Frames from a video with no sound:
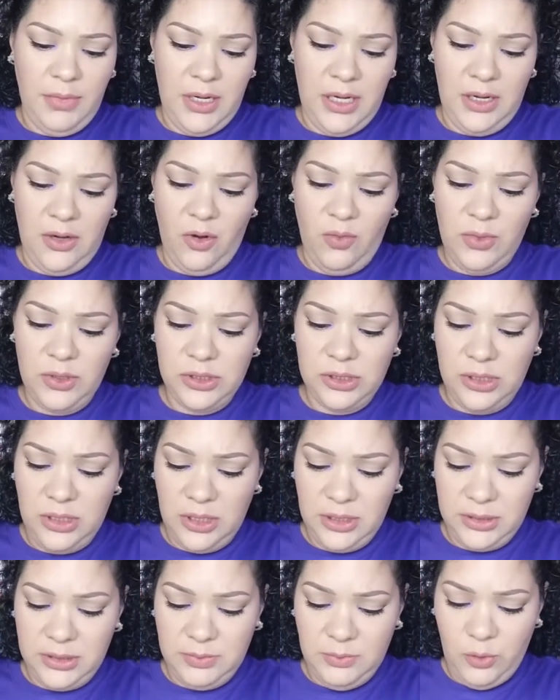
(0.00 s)
But it almost
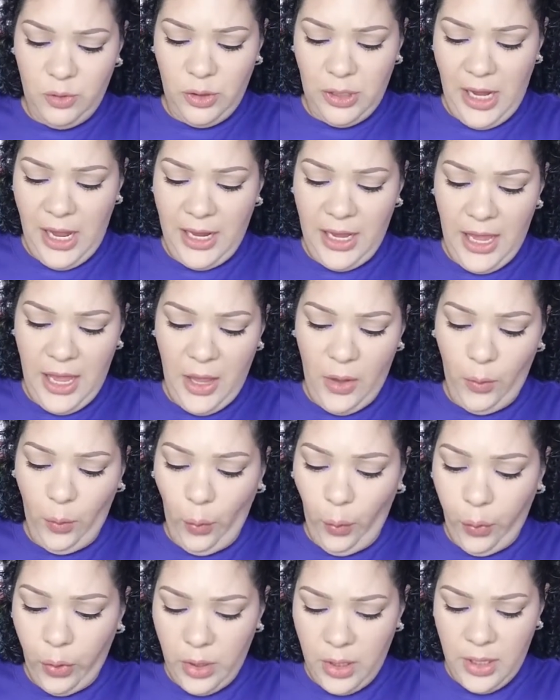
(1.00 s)
looks more like a
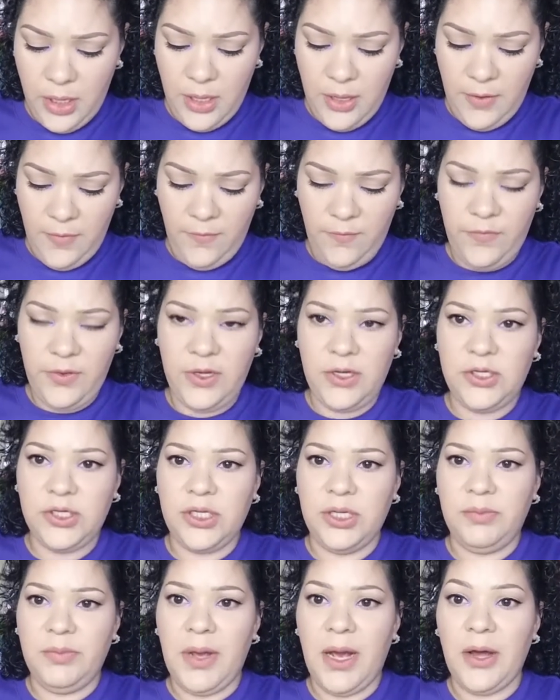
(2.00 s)

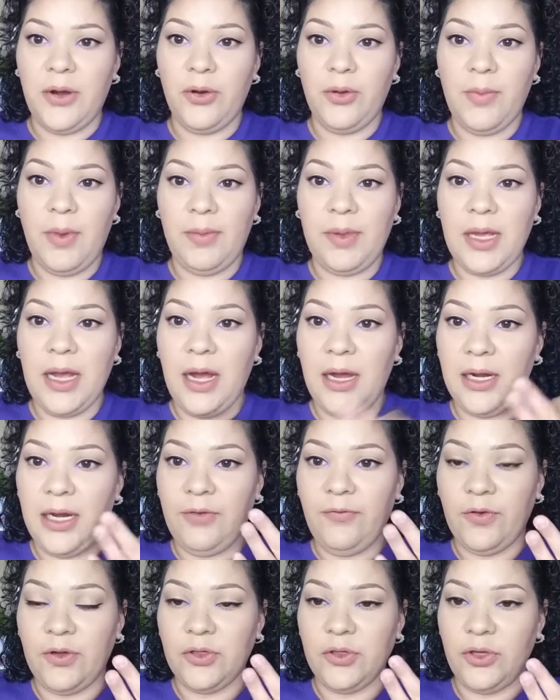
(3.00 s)
finishing powder, maybe a
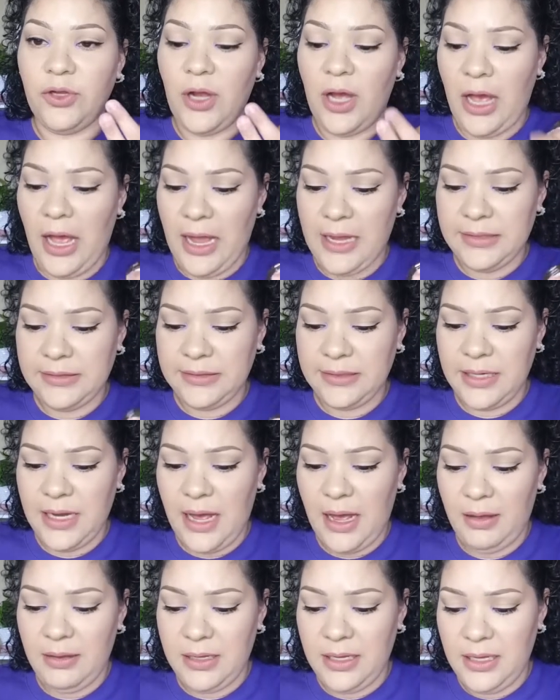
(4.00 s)
highlight for under your eyes,
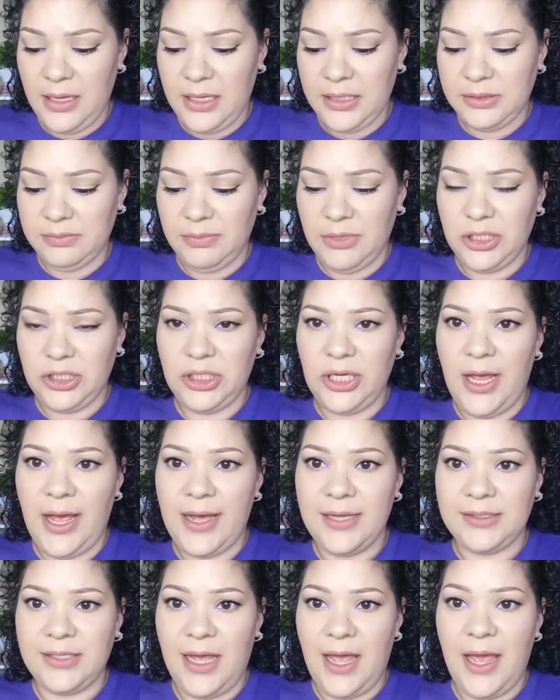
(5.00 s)
not as much
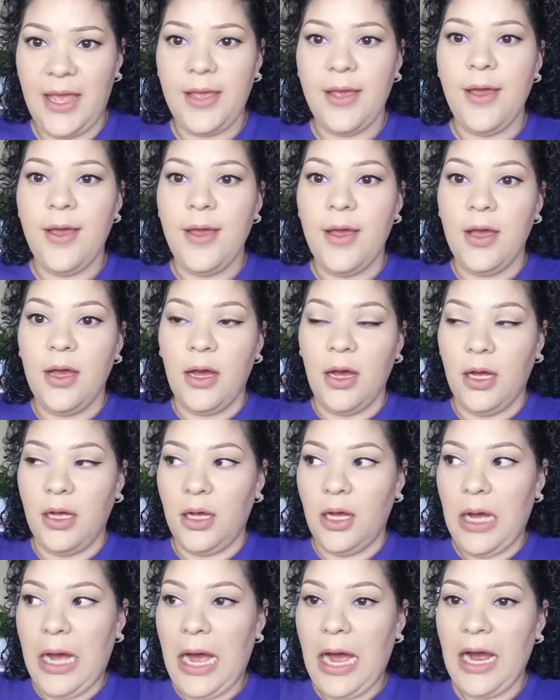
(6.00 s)
as a
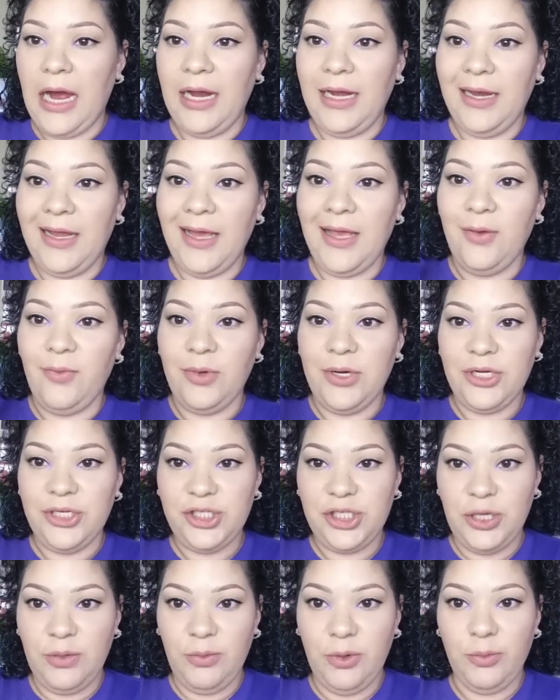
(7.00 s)
highlight with a
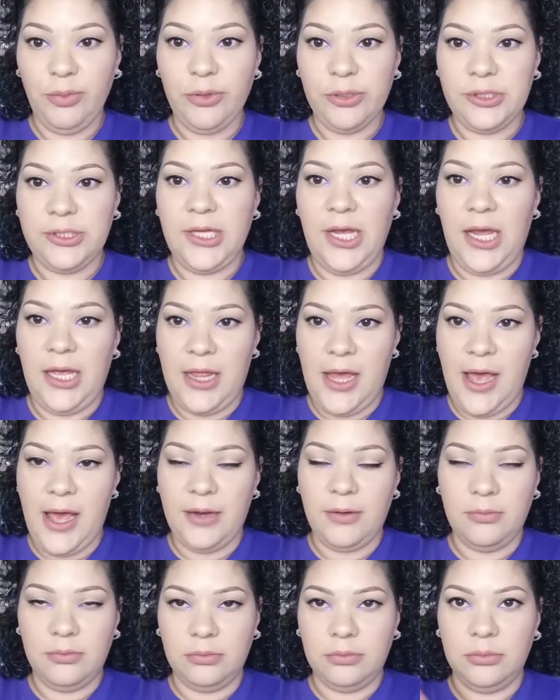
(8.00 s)
shimmer per se
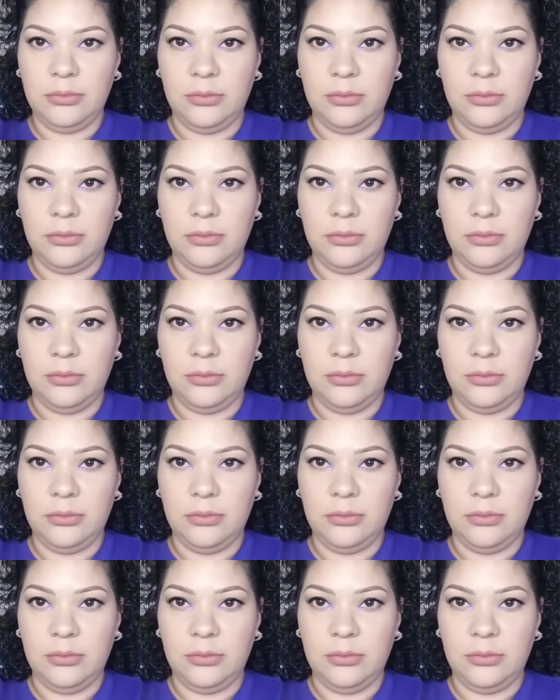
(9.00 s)
that